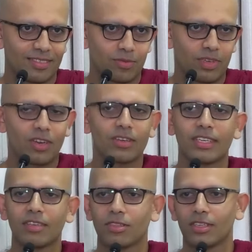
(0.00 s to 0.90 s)
We are not
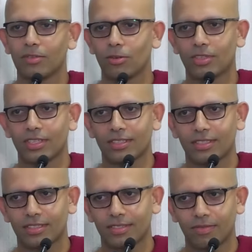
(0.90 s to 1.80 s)
here for the
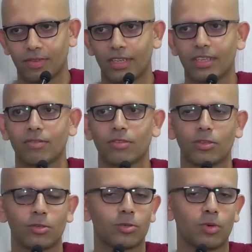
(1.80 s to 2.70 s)
devotees. We are here for
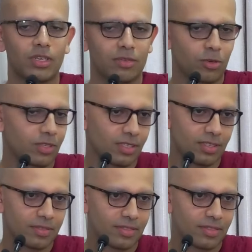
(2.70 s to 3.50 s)
those who are devoted.